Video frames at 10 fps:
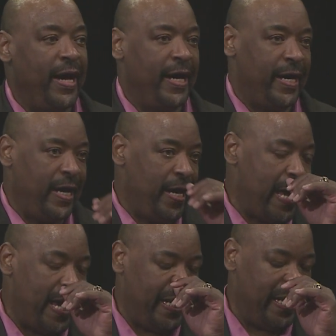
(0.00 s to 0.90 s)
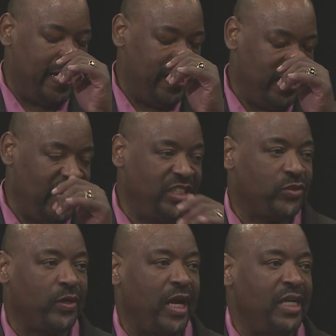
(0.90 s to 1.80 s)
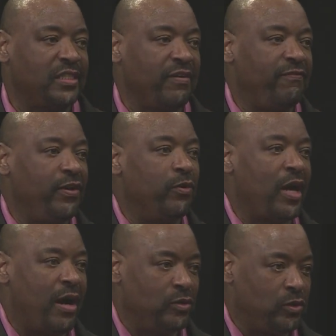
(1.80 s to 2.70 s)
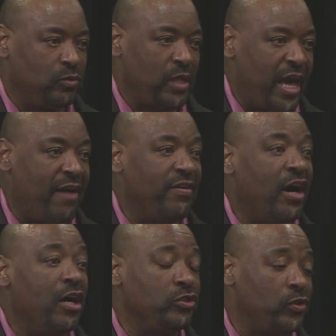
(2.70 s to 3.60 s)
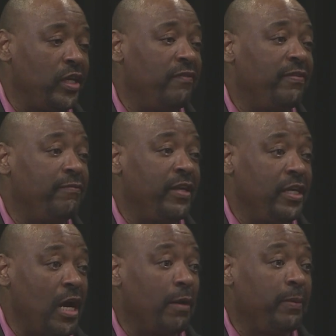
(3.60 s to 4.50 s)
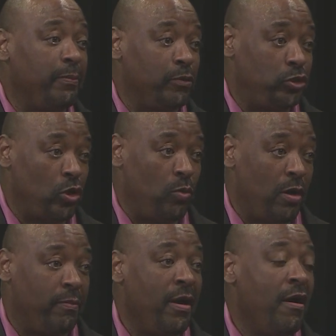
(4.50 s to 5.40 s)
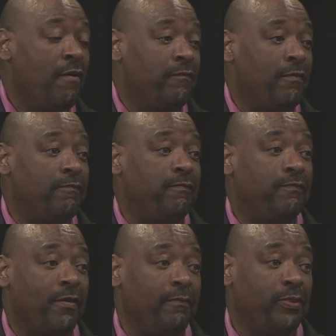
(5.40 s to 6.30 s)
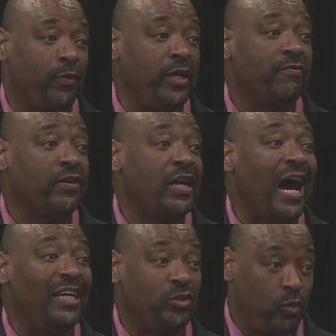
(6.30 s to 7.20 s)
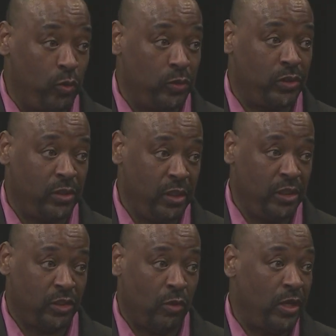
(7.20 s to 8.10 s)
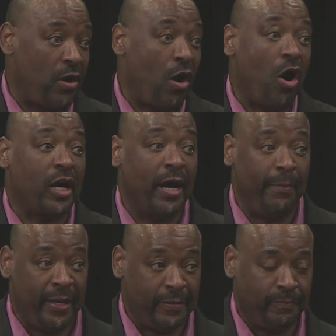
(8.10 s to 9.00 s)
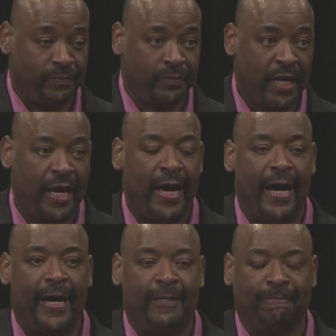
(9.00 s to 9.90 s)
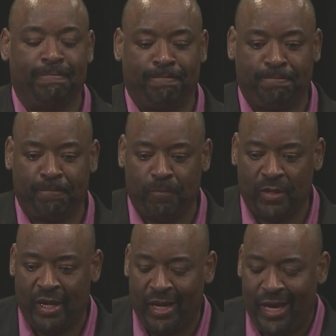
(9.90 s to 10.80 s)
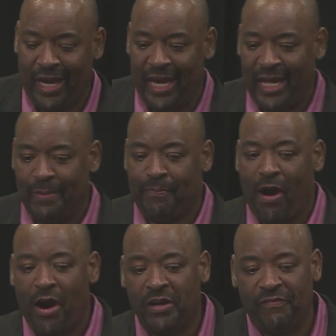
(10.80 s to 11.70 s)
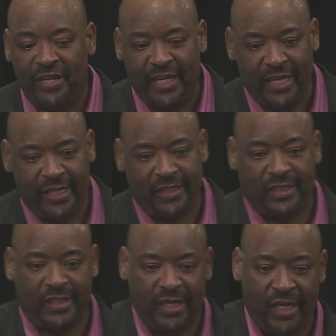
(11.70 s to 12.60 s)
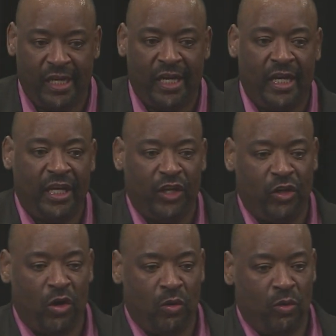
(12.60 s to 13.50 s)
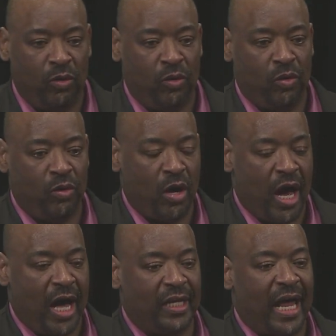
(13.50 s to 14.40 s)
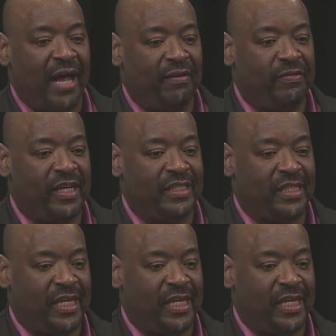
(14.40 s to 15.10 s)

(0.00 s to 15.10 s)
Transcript: at Eastern Lansing Fieldhouse. They have 150 young people show up from 3 different high schools. So they're all coming. And part of it is, a lot of these